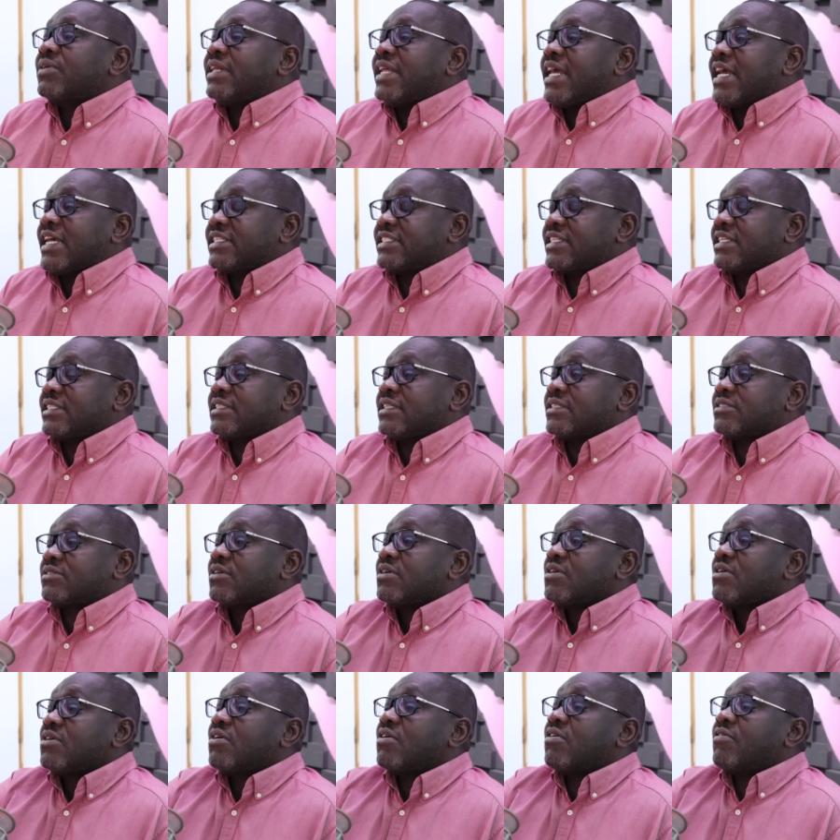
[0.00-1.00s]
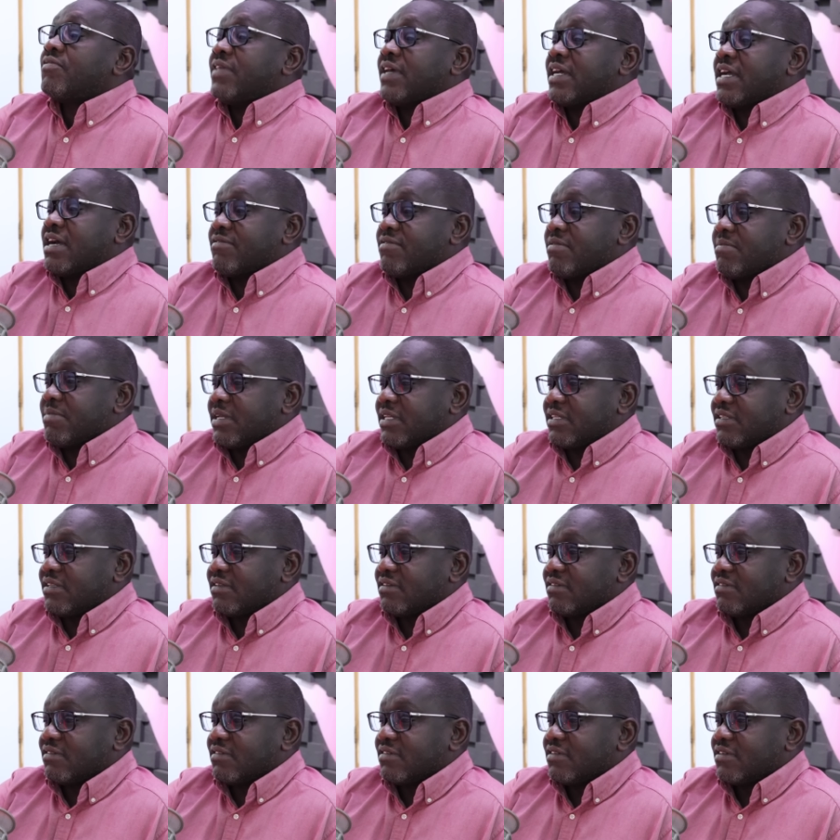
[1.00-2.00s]
on the excesses of the government.
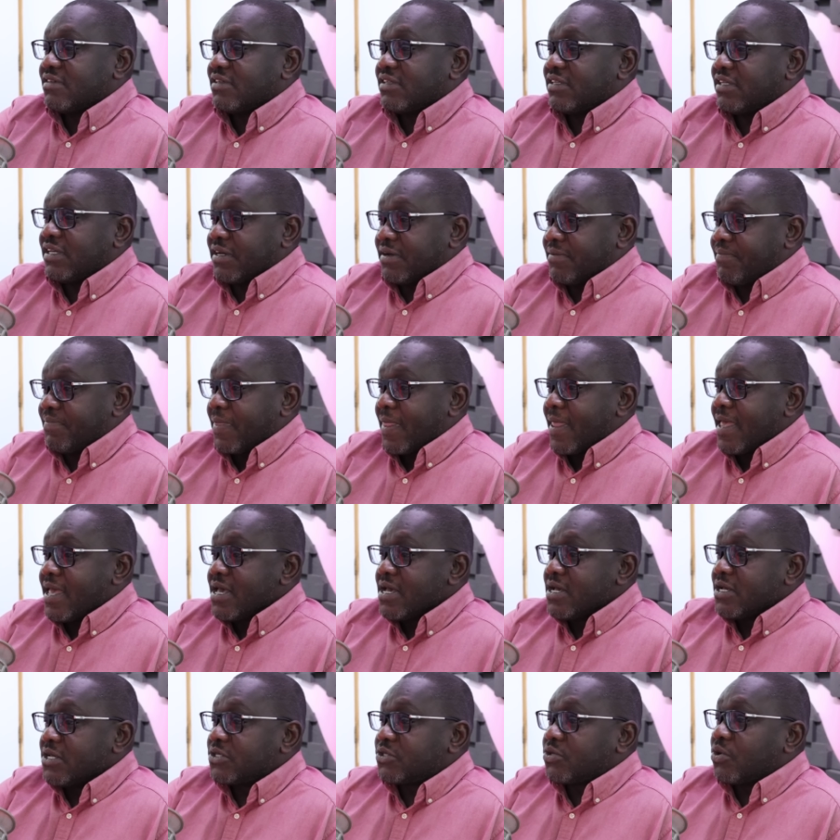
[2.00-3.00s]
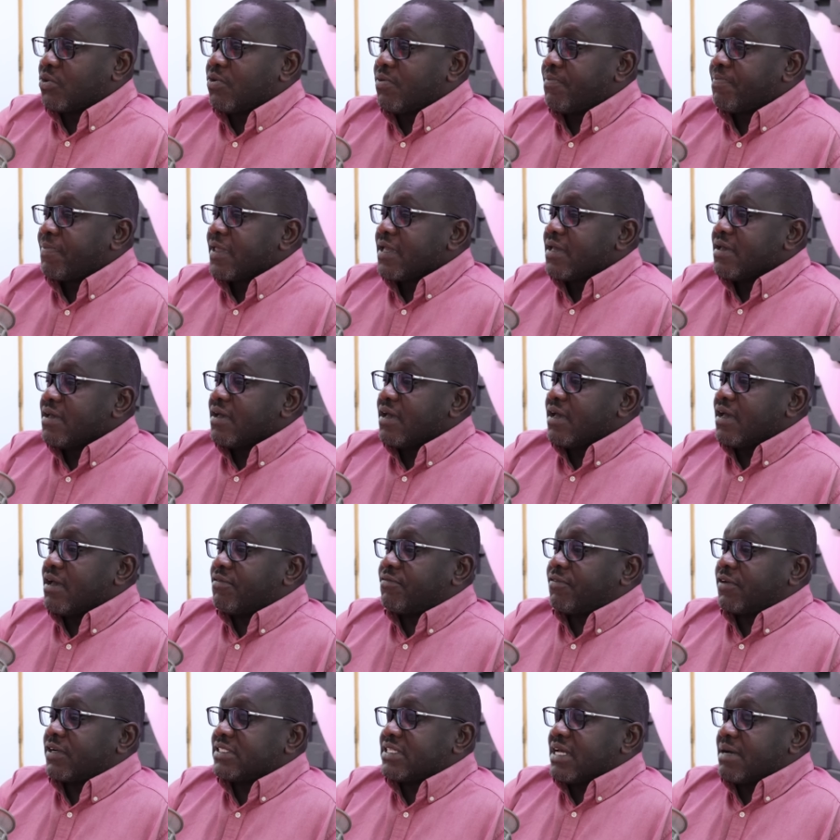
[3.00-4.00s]
Mm. Yeah. Mm. So, uh,
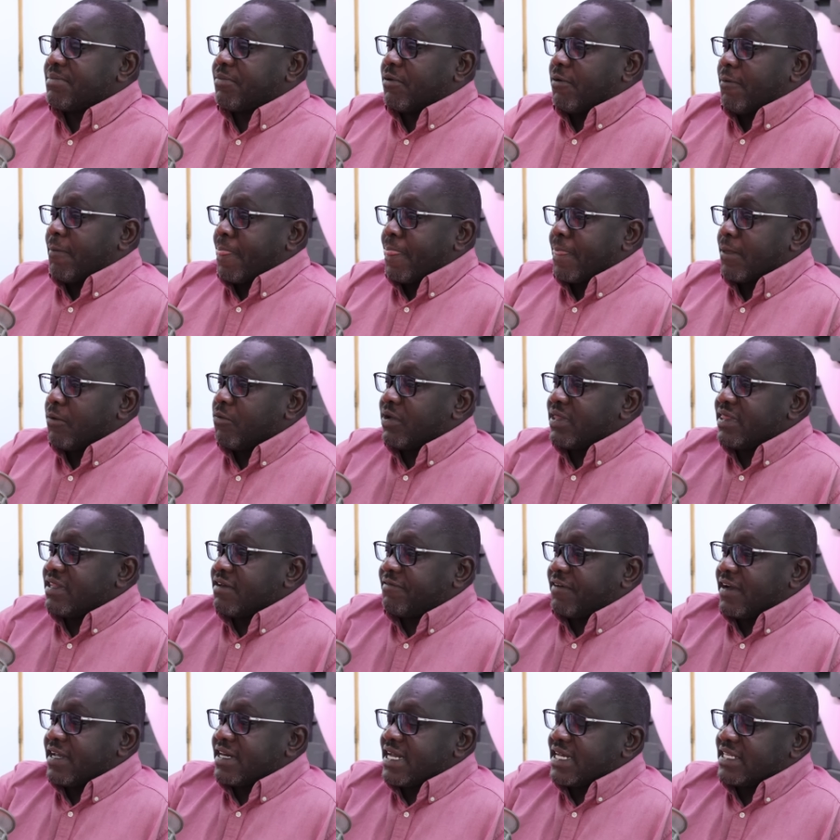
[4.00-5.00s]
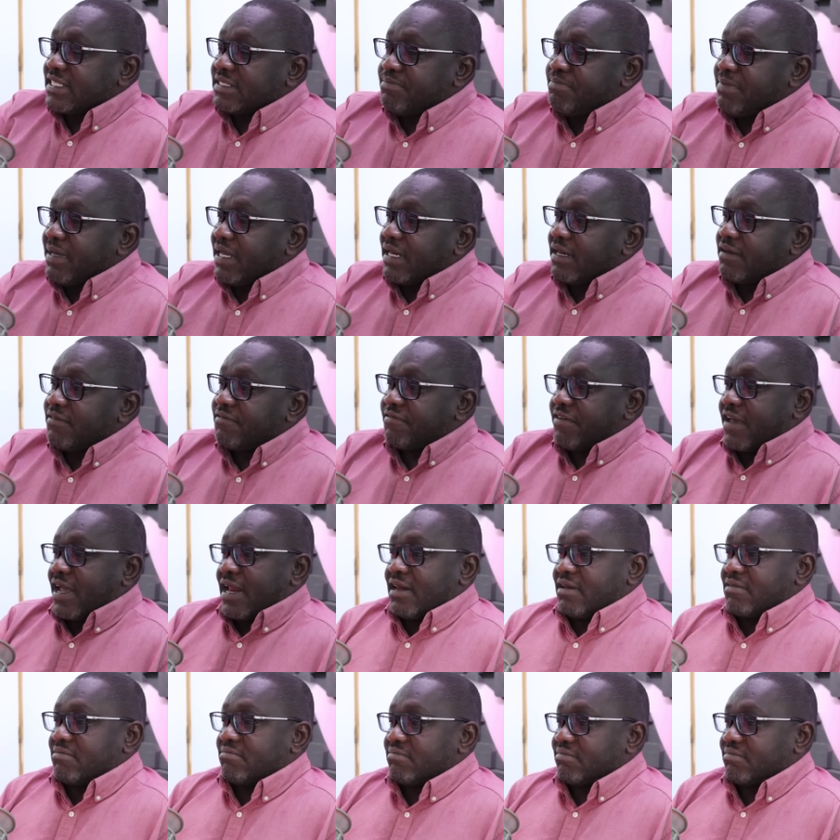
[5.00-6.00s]
for example, when the finance bill fell,